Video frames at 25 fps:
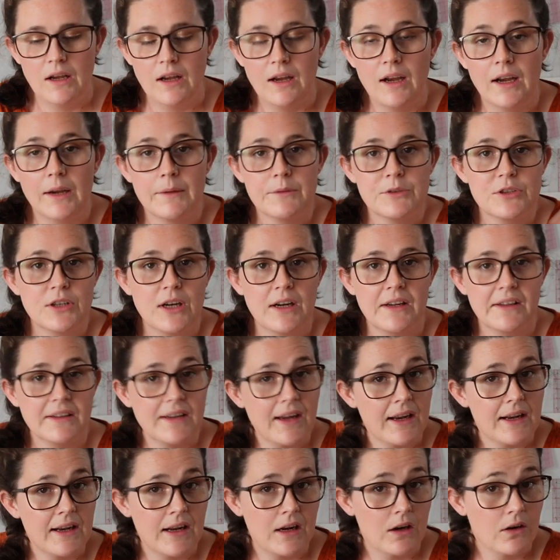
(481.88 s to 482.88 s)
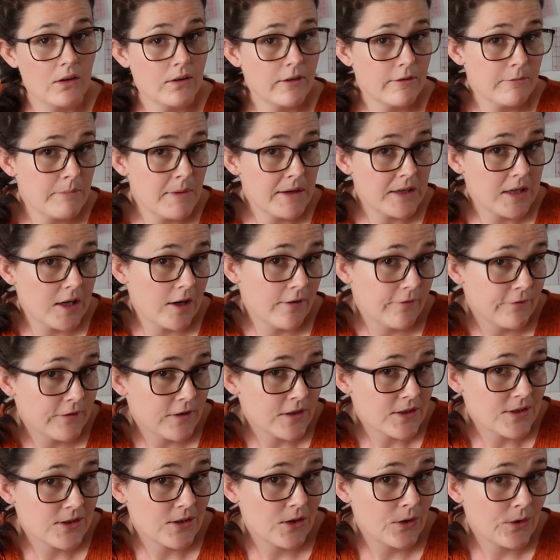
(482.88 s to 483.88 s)
I'm trying to get out of my
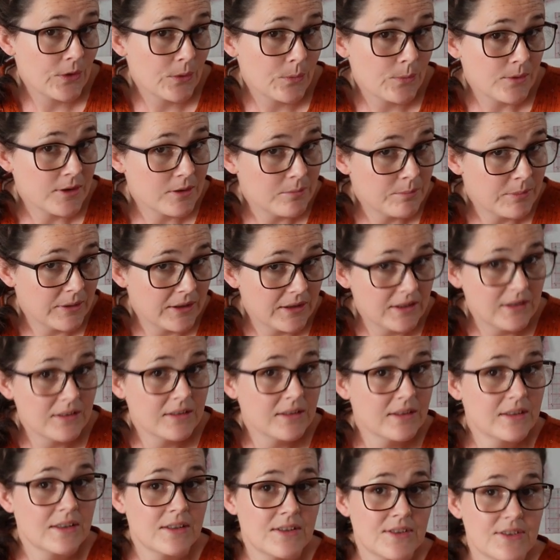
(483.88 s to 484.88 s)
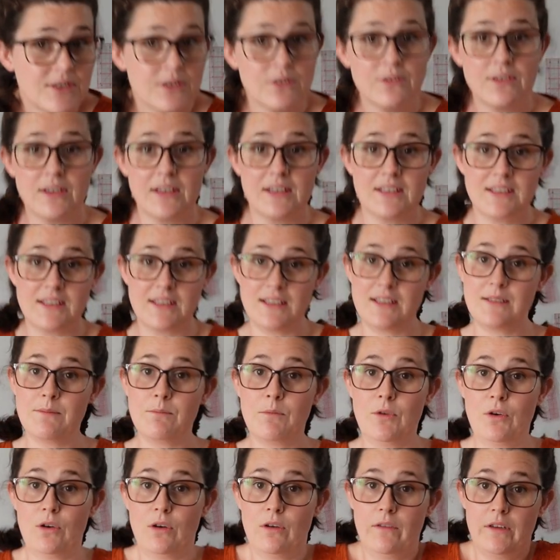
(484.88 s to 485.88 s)
comfort zone a wee bit. So this is
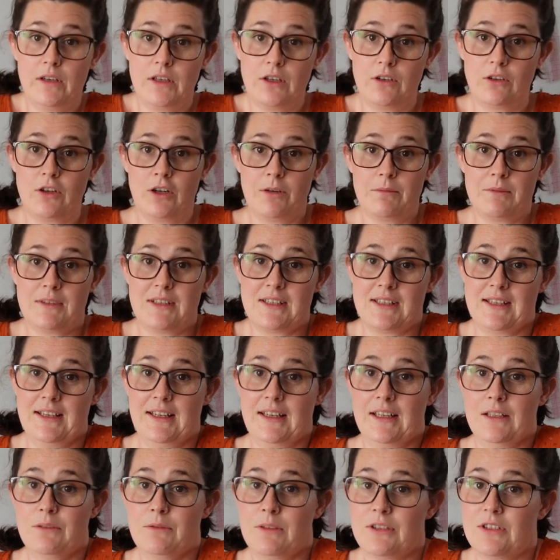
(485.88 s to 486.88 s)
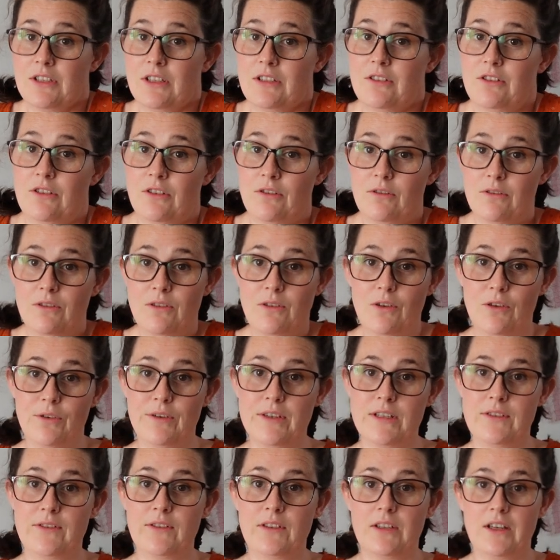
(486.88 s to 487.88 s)
more of a cropped style, which I don't
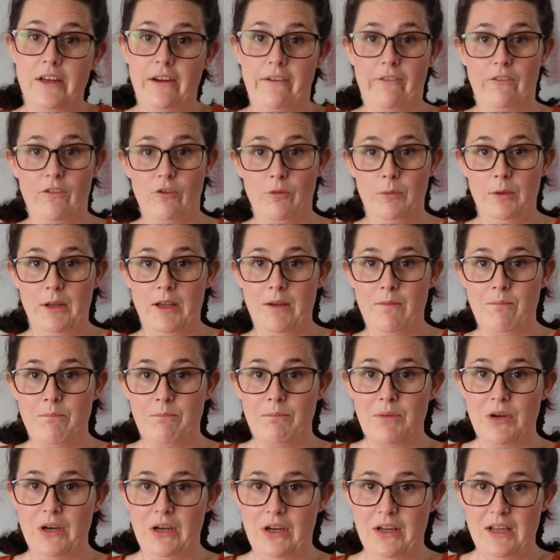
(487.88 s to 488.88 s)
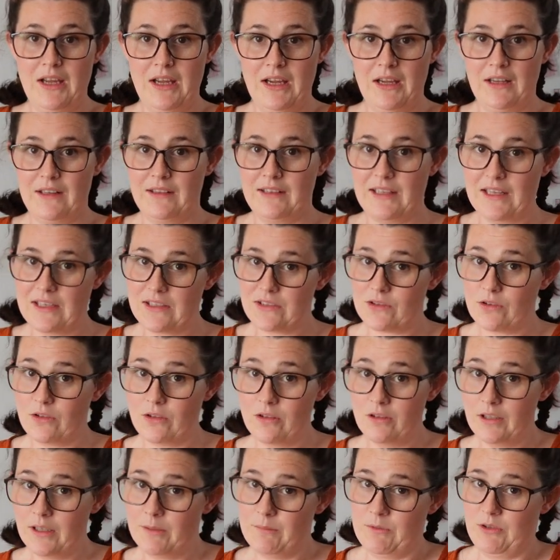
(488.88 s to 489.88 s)
always feel comfortable in, but that's
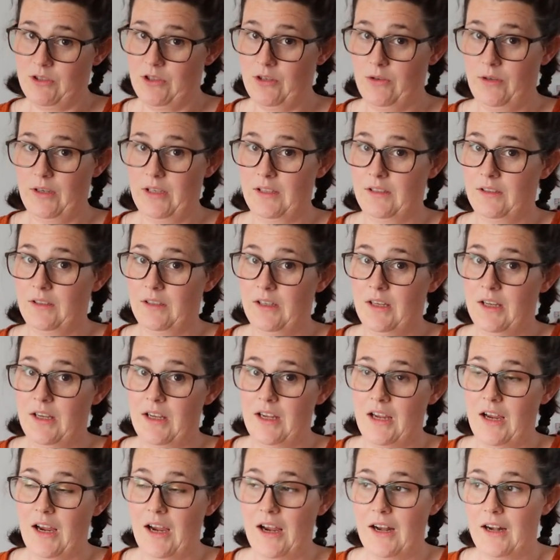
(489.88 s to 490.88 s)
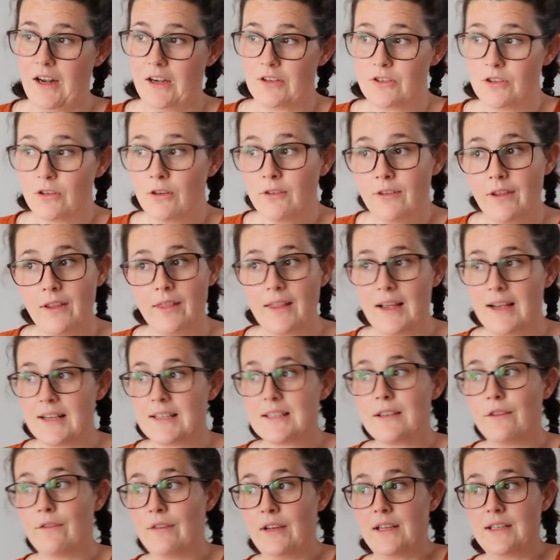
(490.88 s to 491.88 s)
all I'm showing. And I don't think
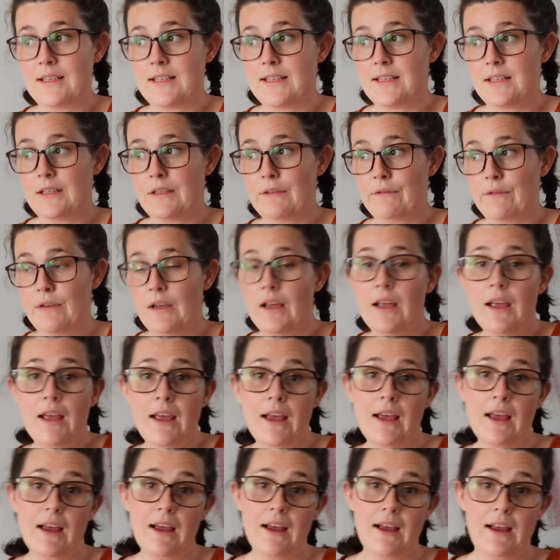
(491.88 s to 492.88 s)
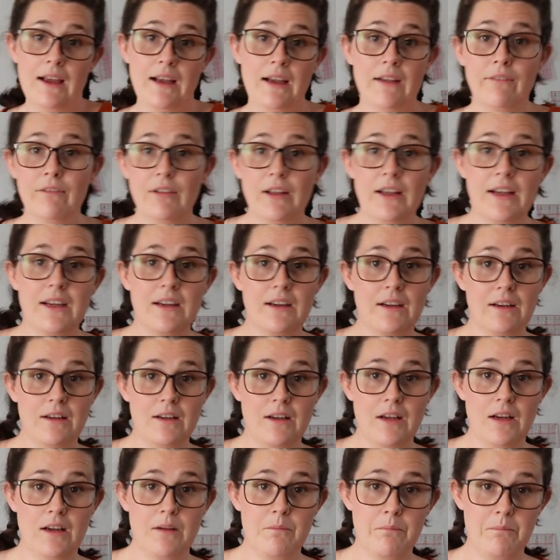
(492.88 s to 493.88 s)
that's offensive. I've like
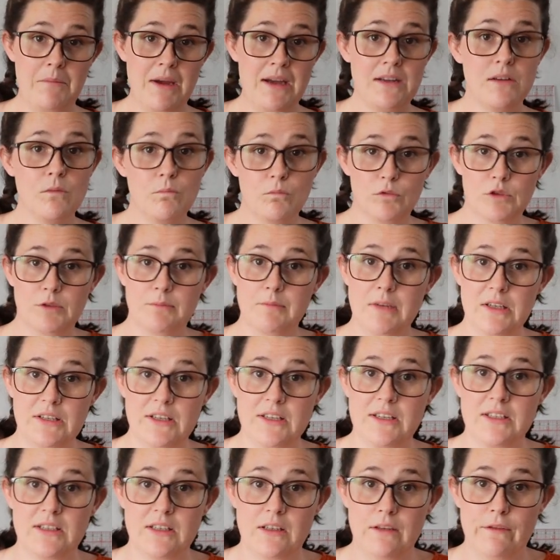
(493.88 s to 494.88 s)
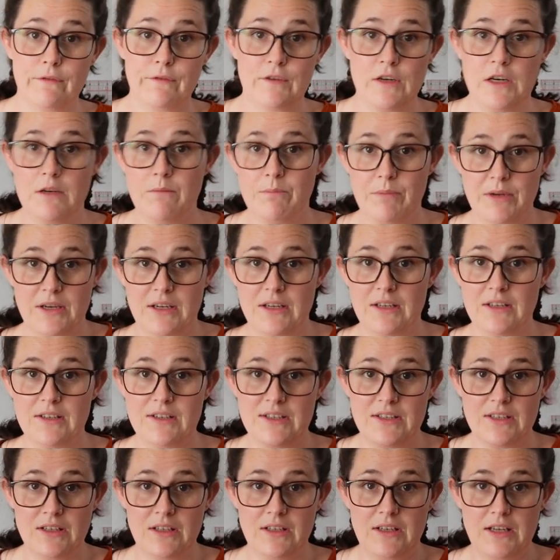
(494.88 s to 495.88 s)
made it more modest at the front
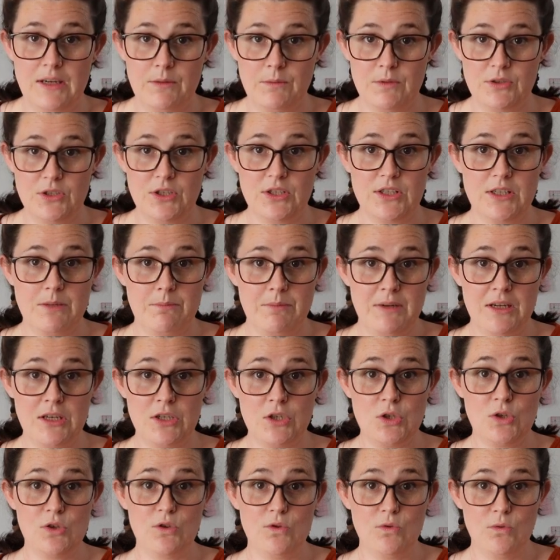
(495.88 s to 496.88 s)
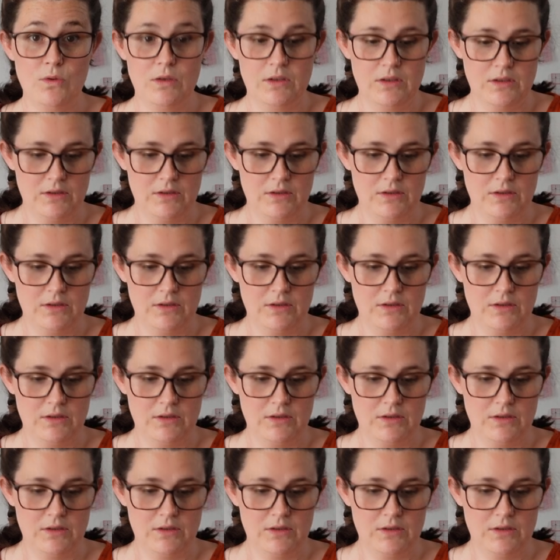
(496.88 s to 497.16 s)
because it was just a bit too